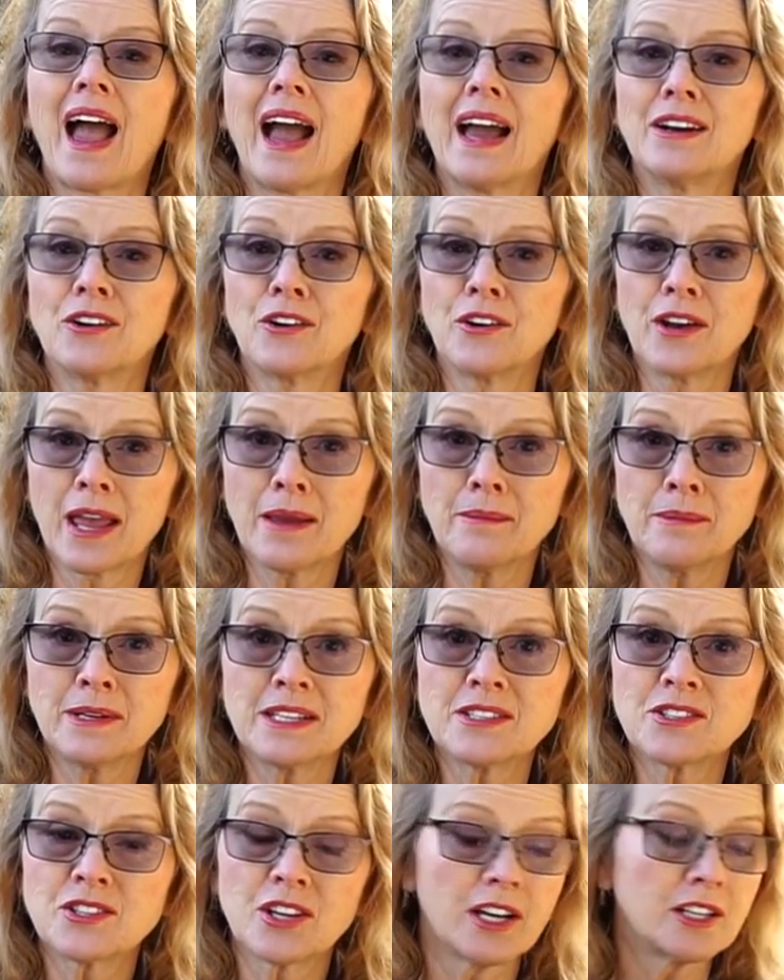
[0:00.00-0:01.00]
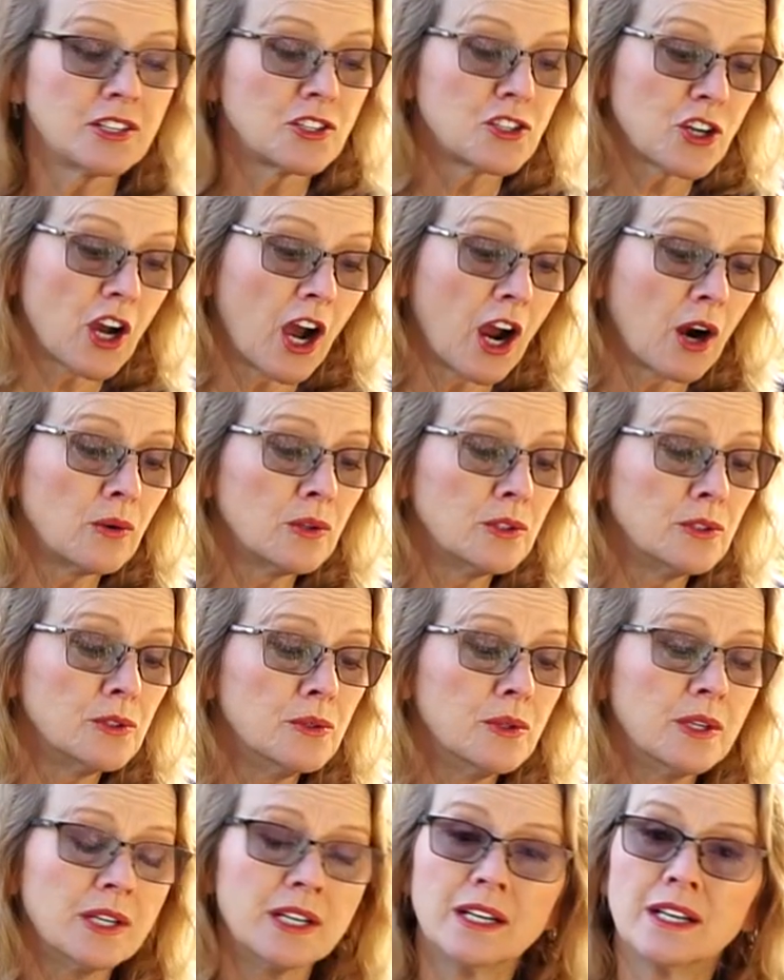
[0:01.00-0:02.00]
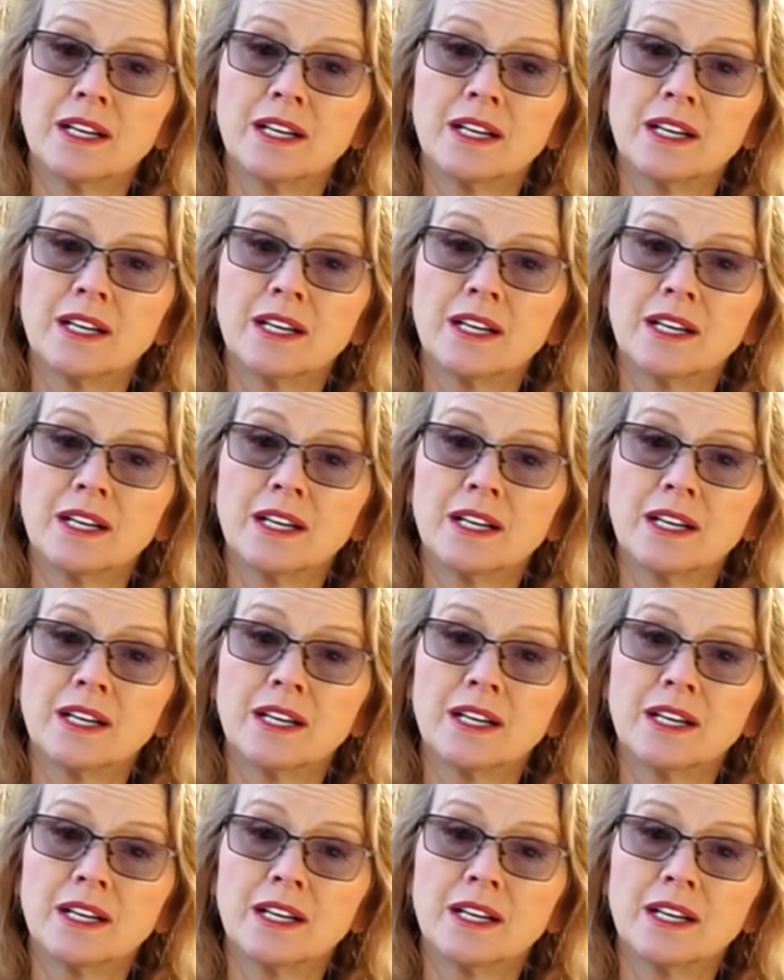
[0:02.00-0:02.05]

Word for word: And her name is Charu